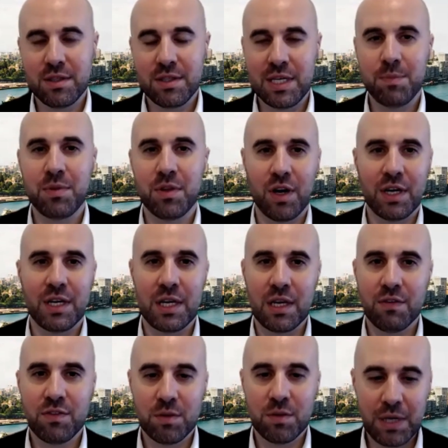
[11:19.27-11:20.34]
tip that I can
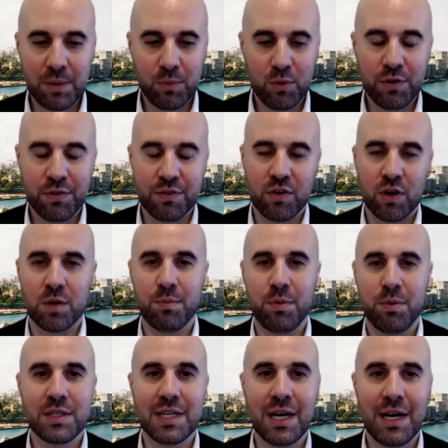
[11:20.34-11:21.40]
give to people, if you've got a
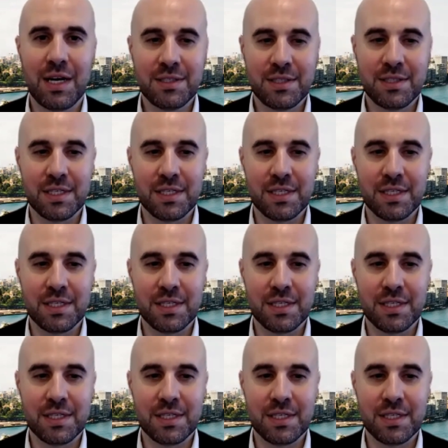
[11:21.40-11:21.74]
podcast,